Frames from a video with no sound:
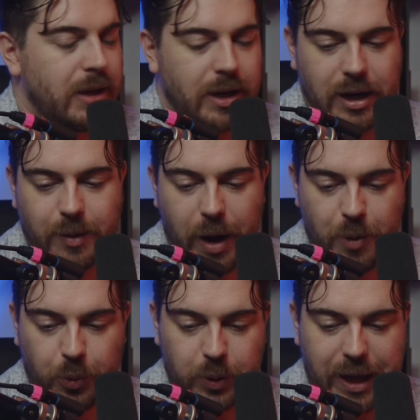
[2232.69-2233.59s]
um, I
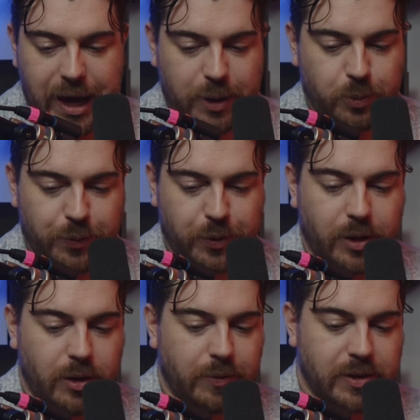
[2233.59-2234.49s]
will add we've
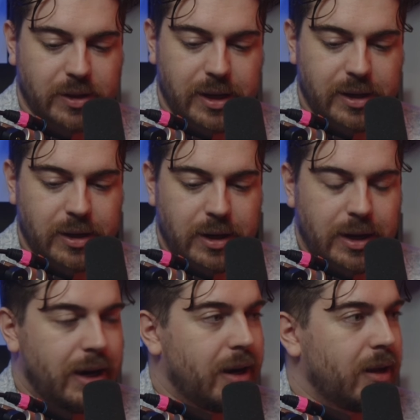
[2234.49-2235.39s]
got obviously
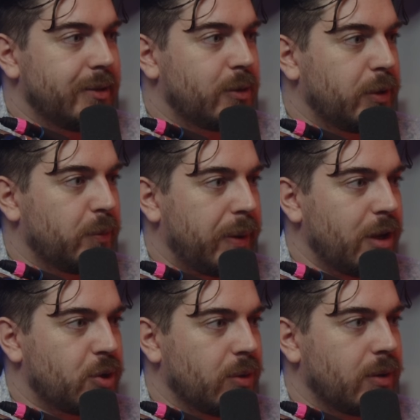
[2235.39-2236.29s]
uh, a little bit of
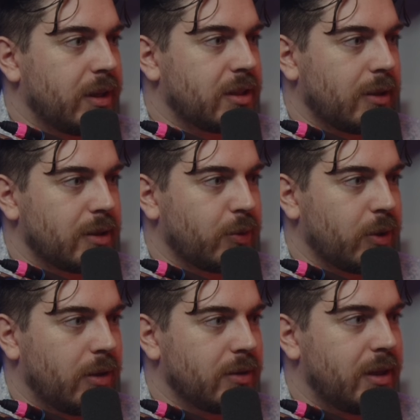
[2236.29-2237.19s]
Patreon exclusive
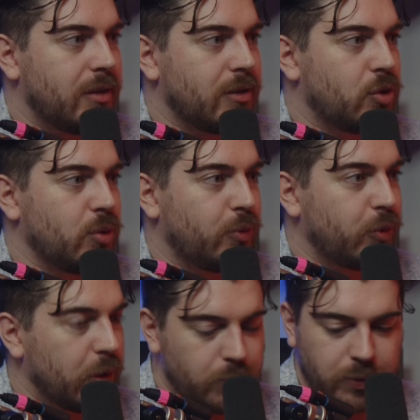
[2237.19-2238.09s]
content to Ooh,
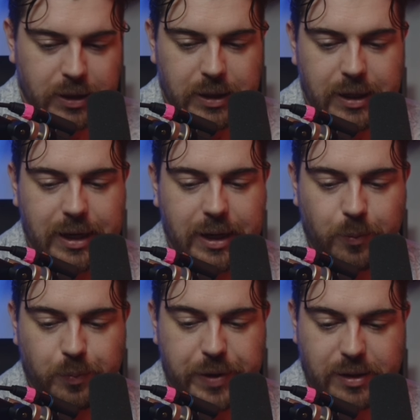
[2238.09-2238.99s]
film.
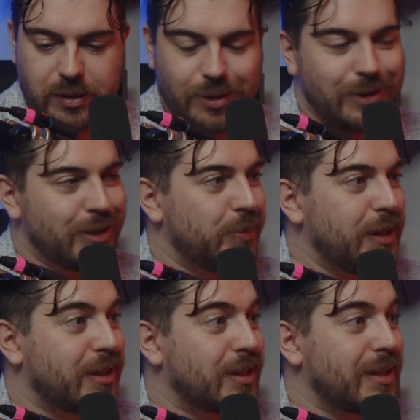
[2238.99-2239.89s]
Um, that's going to
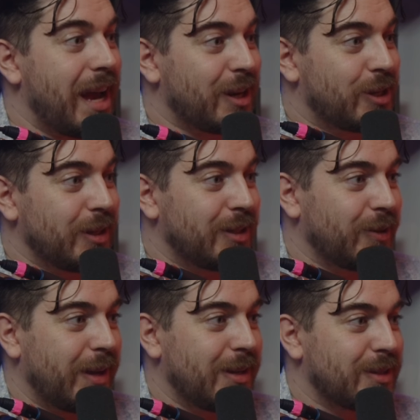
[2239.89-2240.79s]
be actually
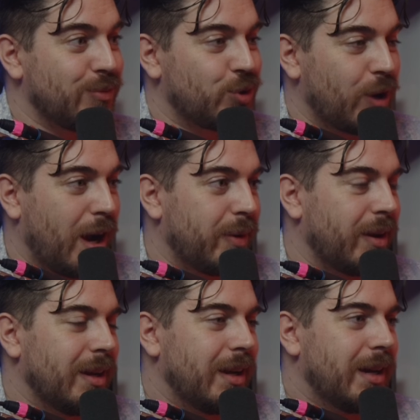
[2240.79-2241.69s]
surrounding some
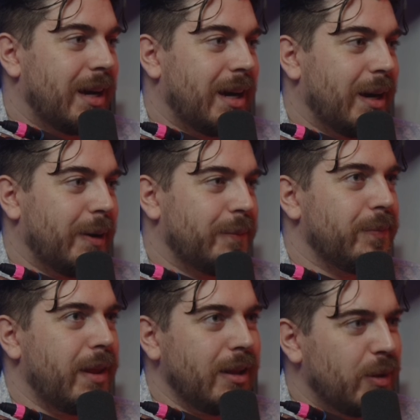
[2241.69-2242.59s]
drama. Um,
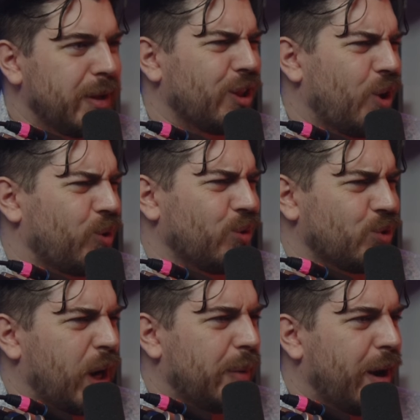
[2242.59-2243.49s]
a little bit local
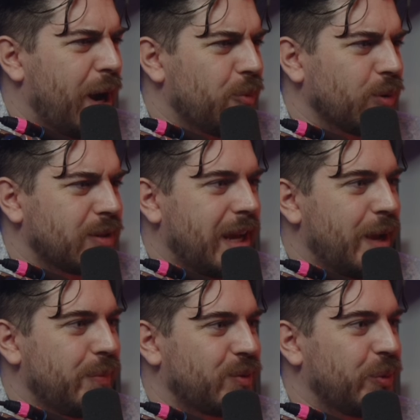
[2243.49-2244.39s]
drama, I will say,
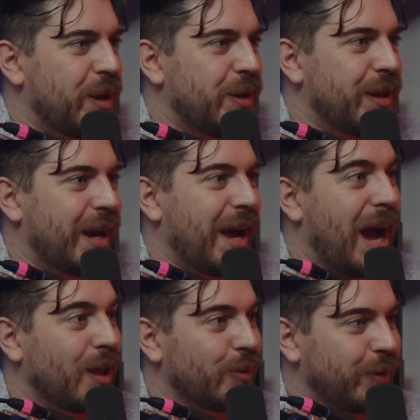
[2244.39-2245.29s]
between uh,
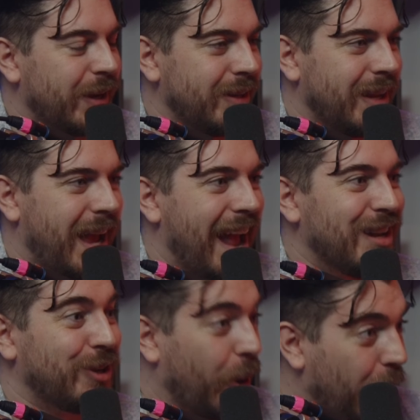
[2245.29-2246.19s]
Elevate
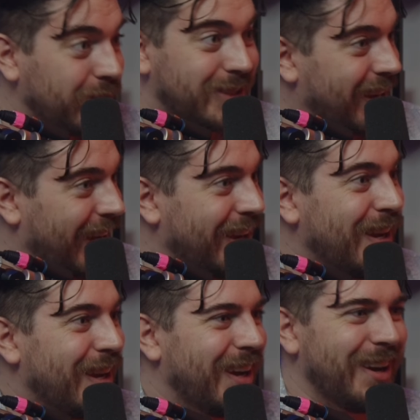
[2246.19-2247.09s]
and Turdster
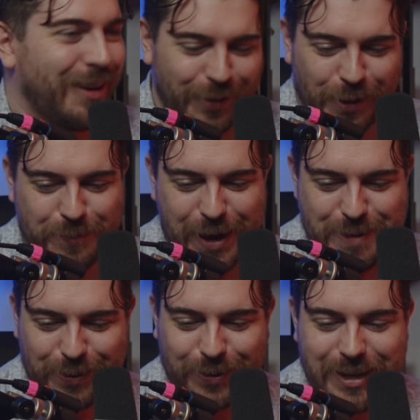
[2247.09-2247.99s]
Ooh. of all
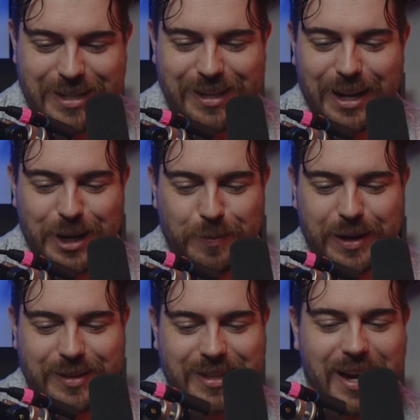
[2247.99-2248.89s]
people. So a little
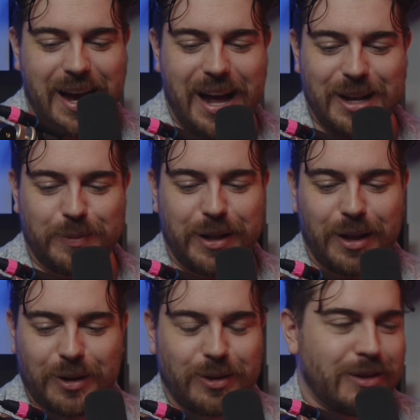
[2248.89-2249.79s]
bit, uh, a little bit
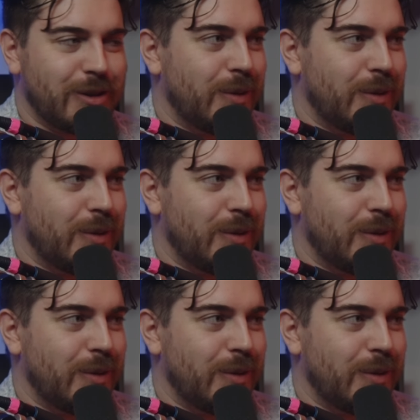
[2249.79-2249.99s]
local in terms